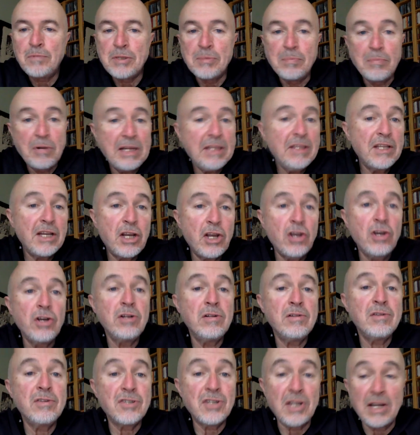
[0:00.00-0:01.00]
bring the
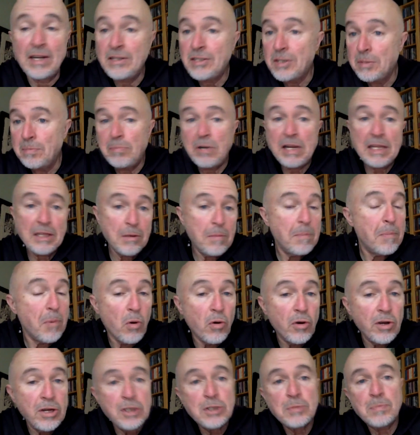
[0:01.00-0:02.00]
girls and to bring the
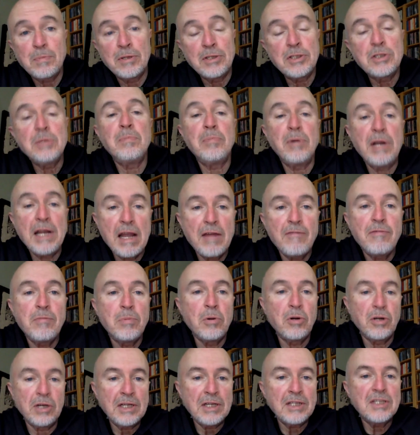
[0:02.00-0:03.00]
boys, but to bring
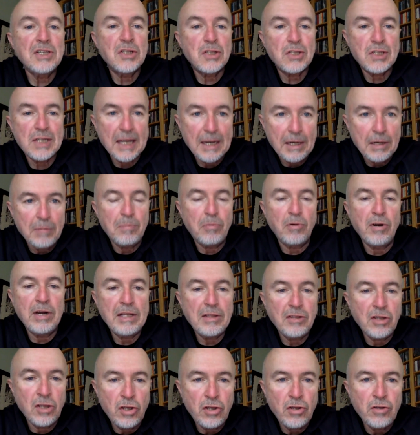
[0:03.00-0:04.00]
everybody to
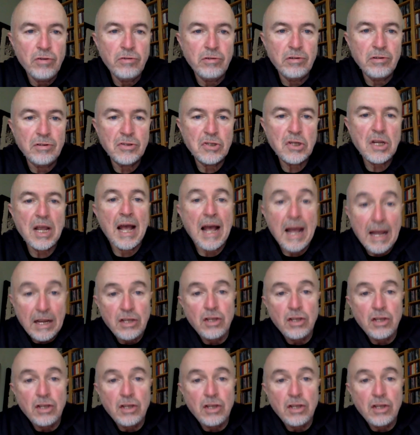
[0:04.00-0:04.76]
celebrate the Euros at